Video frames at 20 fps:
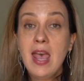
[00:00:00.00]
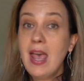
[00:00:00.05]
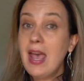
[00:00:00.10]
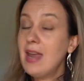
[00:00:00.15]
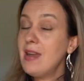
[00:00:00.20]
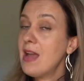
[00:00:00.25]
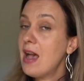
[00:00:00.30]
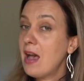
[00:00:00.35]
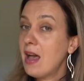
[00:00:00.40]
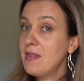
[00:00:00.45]

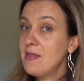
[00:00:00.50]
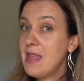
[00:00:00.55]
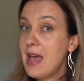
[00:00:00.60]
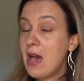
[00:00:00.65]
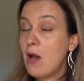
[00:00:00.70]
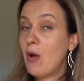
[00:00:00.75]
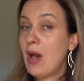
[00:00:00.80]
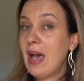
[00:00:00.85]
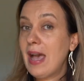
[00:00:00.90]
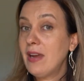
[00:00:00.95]
and
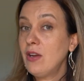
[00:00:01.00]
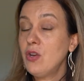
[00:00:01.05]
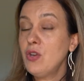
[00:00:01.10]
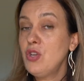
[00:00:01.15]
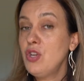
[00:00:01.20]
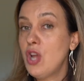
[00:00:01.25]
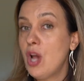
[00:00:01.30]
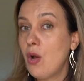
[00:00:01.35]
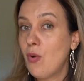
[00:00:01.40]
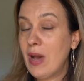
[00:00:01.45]
now I
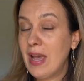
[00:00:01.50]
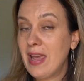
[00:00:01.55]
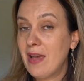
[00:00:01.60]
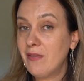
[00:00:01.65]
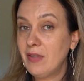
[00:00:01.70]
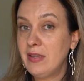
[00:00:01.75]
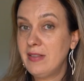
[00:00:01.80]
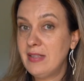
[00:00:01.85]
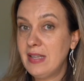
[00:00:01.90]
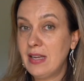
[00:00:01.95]
don't know, I
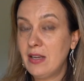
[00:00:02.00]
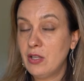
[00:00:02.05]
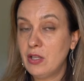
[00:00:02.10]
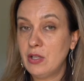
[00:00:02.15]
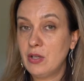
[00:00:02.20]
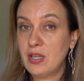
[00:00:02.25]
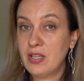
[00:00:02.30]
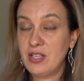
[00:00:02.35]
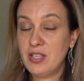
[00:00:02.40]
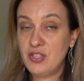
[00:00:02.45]
haven't taken a
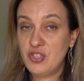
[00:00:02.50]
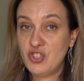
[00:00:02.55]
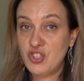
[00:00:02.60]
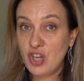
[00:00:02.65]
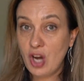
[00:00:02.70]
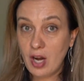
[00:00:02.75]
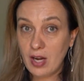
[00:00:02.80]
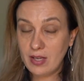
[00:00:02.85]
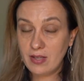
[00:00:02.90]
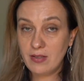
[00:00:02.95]
look at his
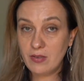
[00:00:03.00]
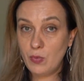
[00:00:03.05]
chart.